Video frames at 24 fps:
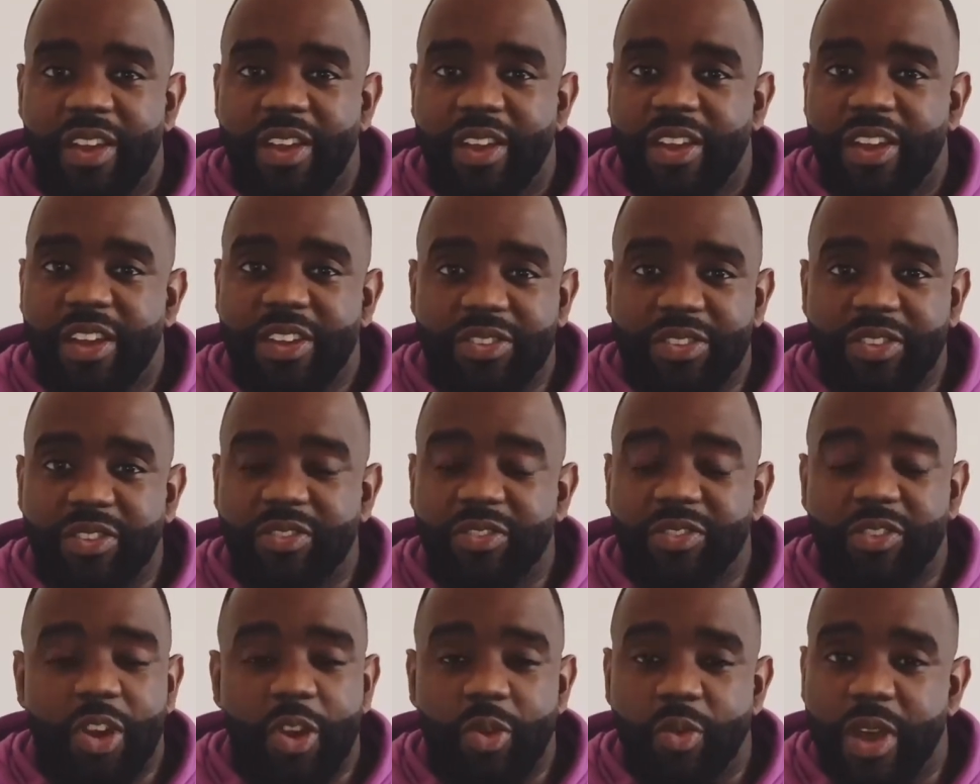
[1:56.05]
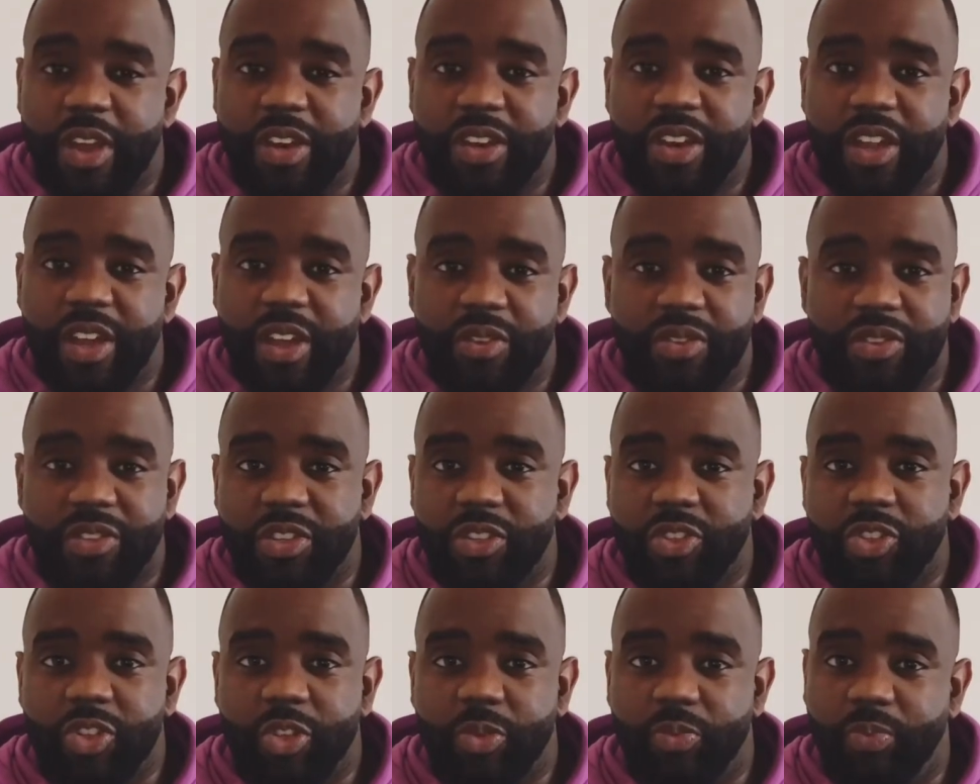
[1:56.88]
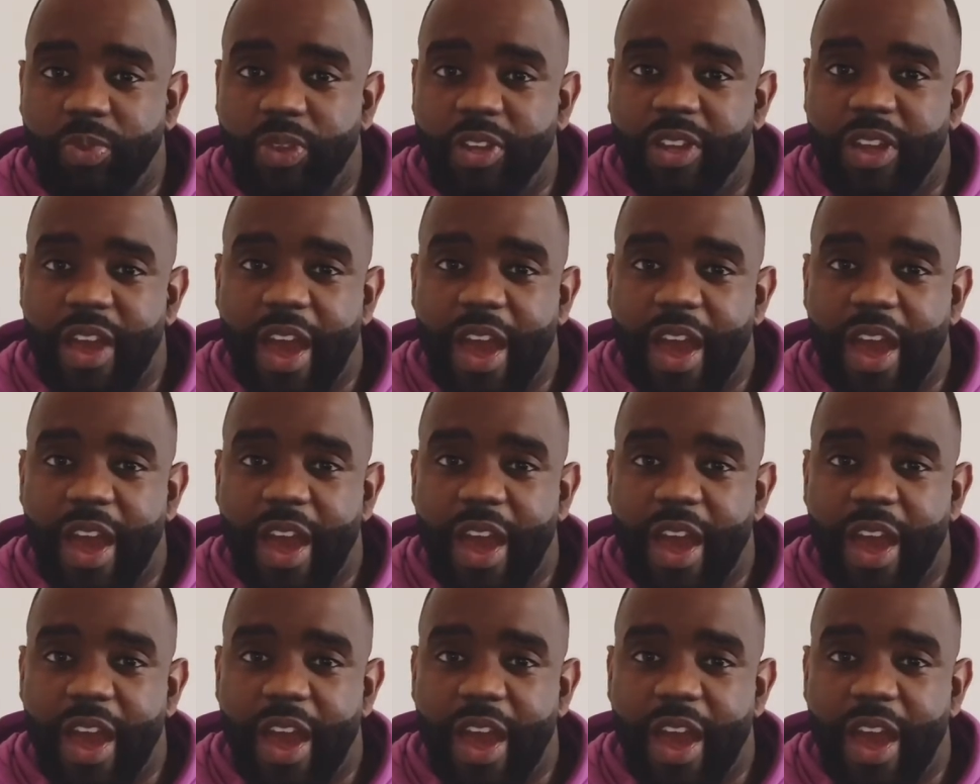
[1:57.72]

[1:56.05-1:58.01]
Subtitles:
isn't nowhere near as it should be,